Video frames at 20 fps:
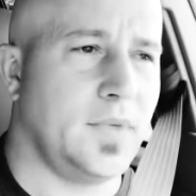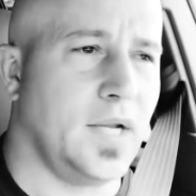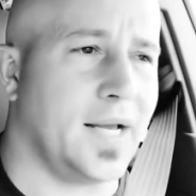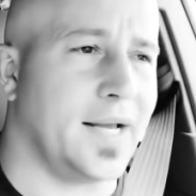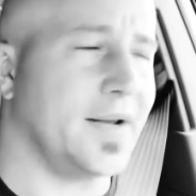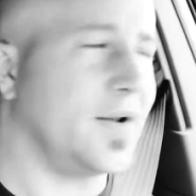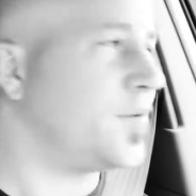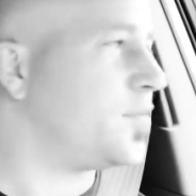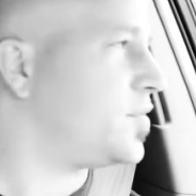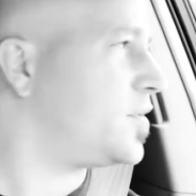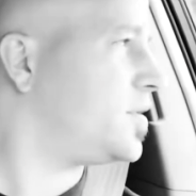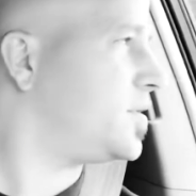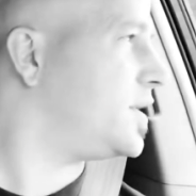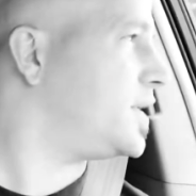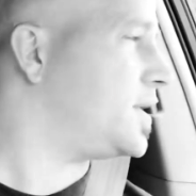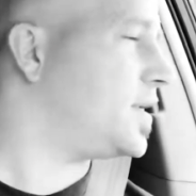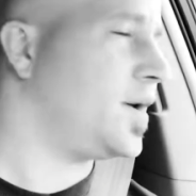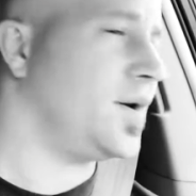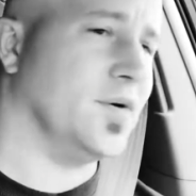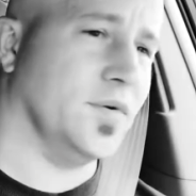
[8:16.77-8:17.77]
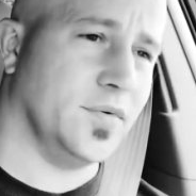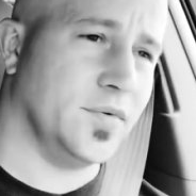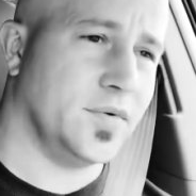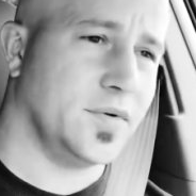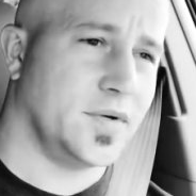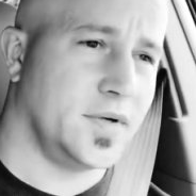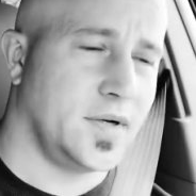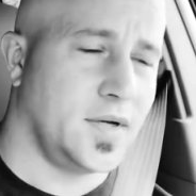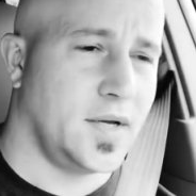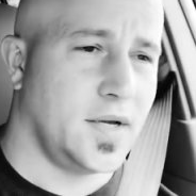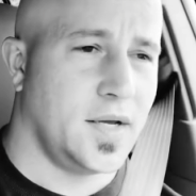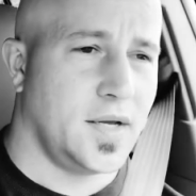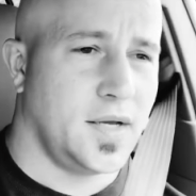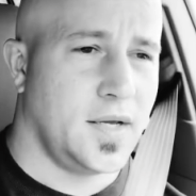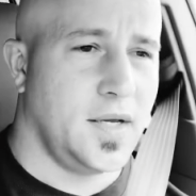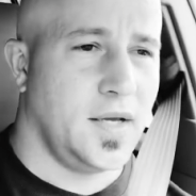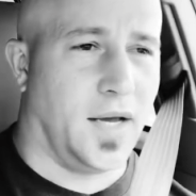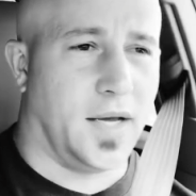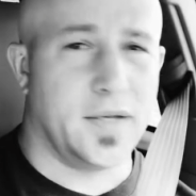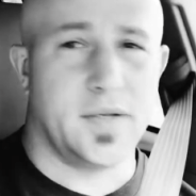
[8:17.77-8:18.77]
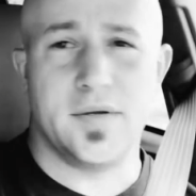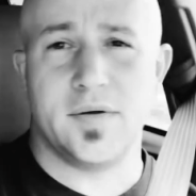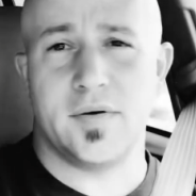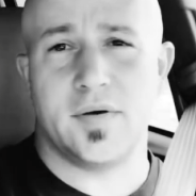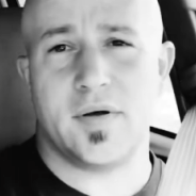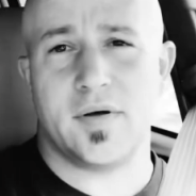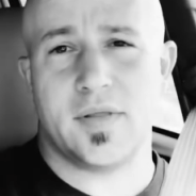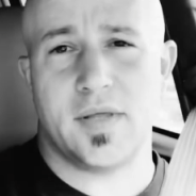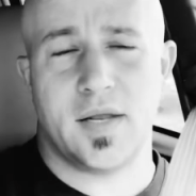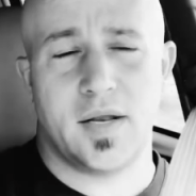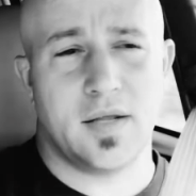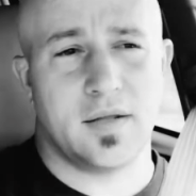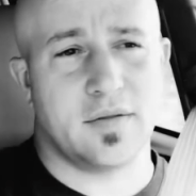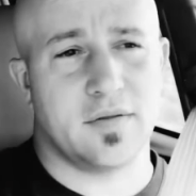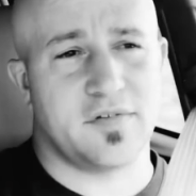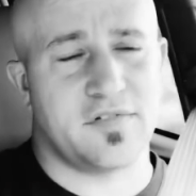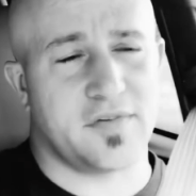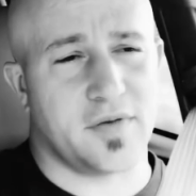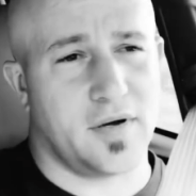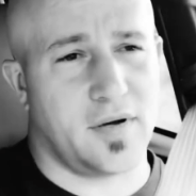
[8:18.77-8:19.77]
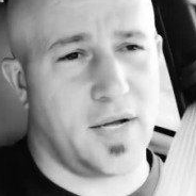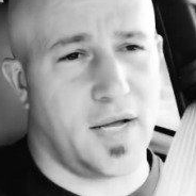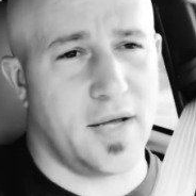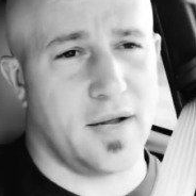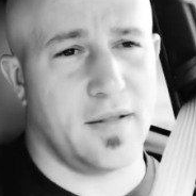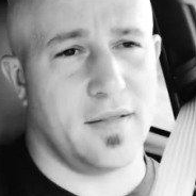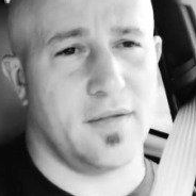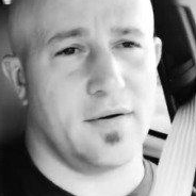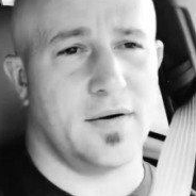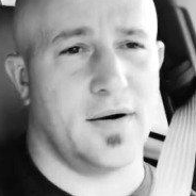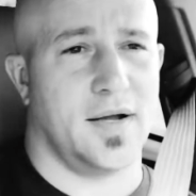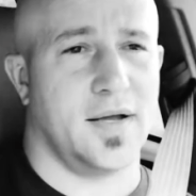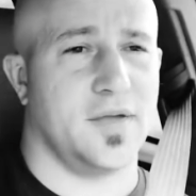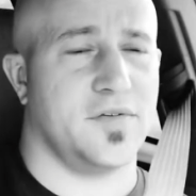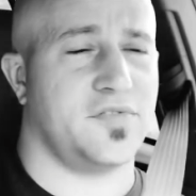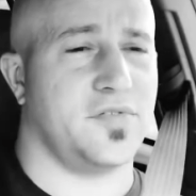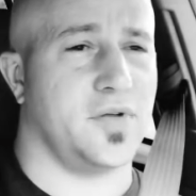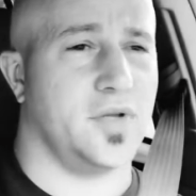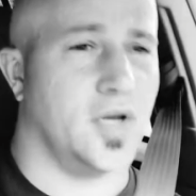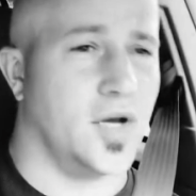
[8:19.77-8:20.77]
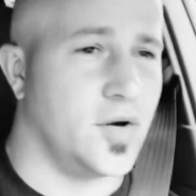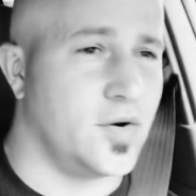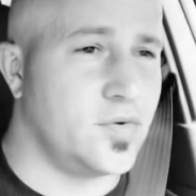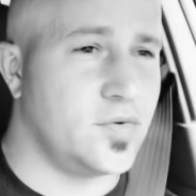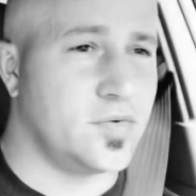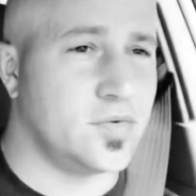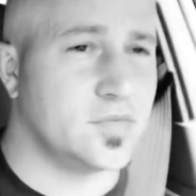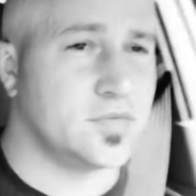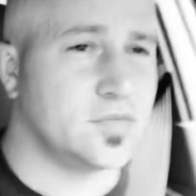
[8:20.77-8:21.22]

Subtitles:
I don't really know. I do know they didn't sell out of their ICO,